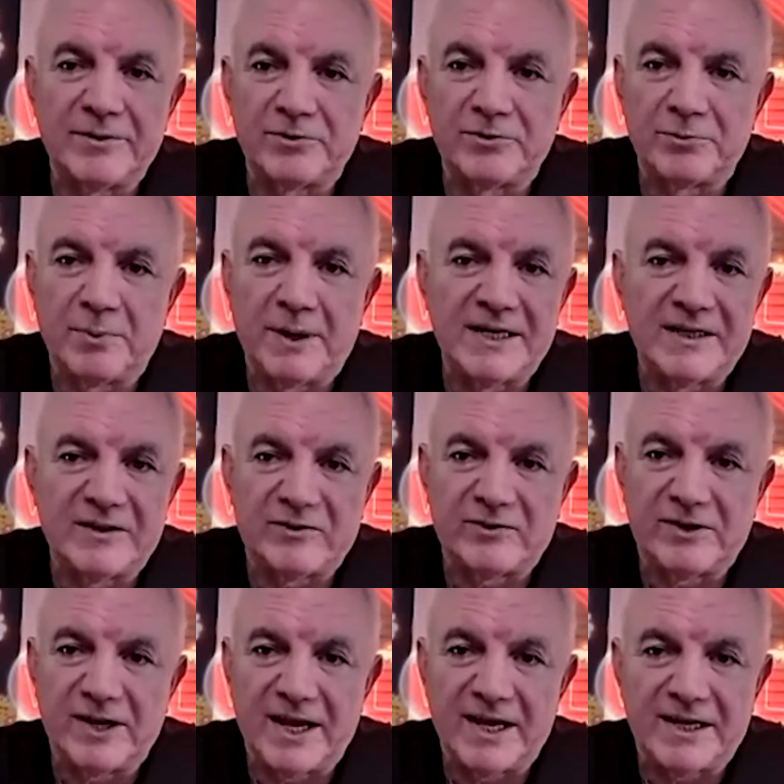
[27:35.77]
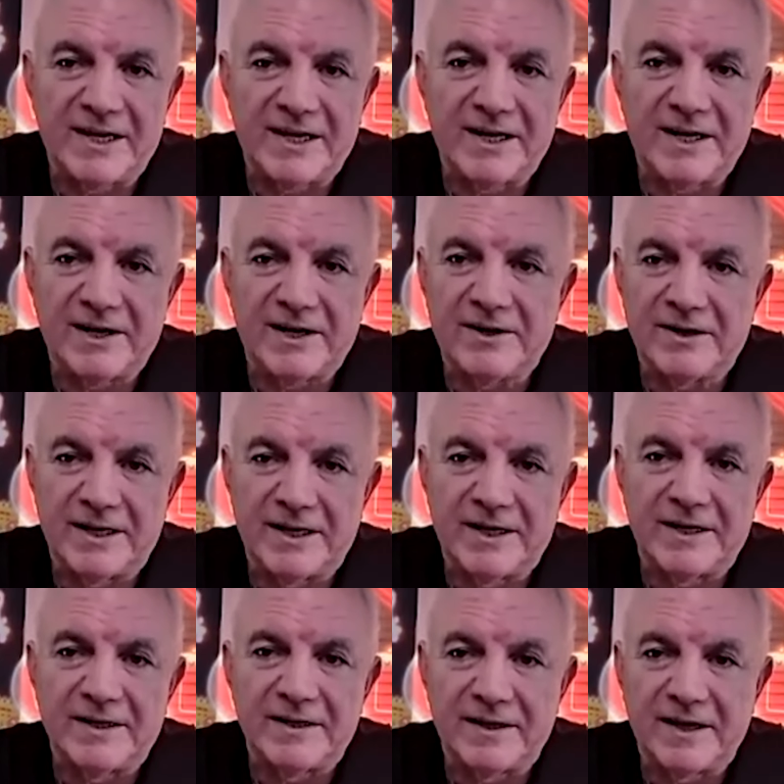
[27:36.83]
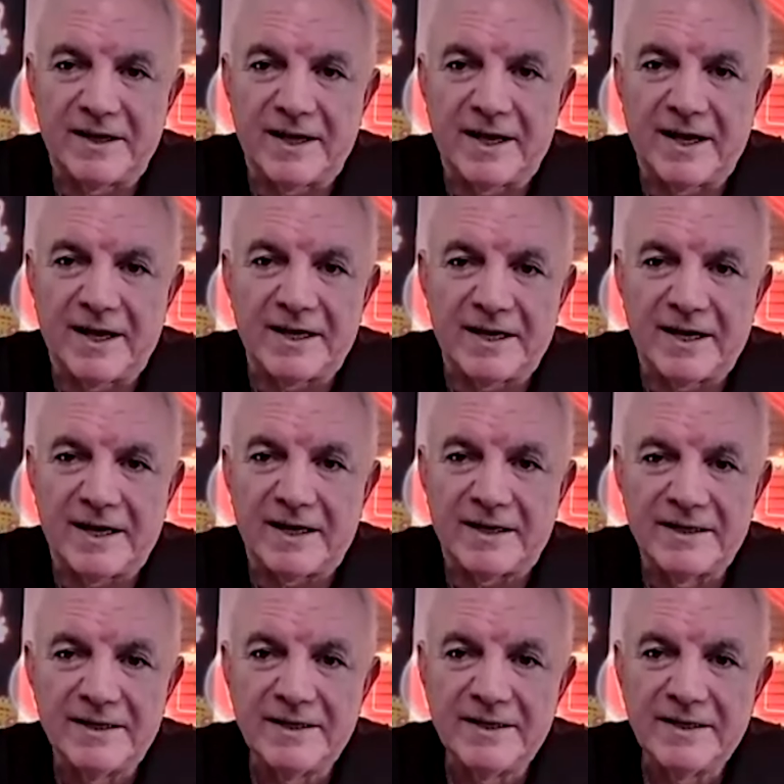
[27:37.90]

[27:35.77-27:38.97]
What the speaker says: There's money at stake here. And I